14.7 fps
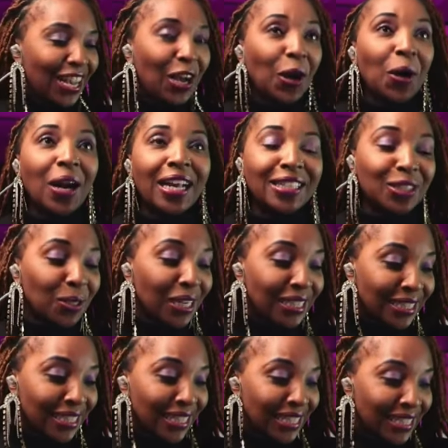All right, so
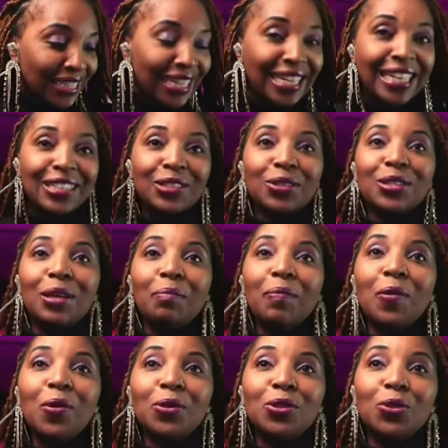let's listen into some
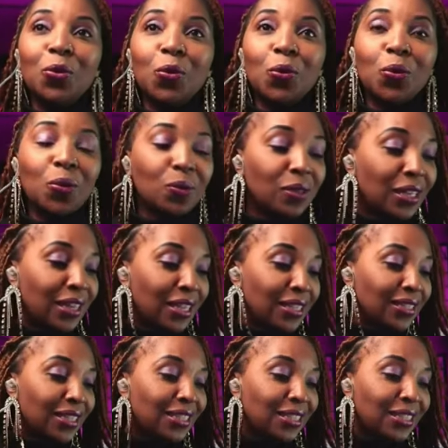more to the
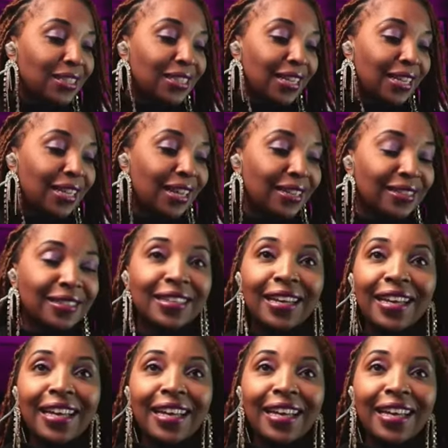things that she's telling us.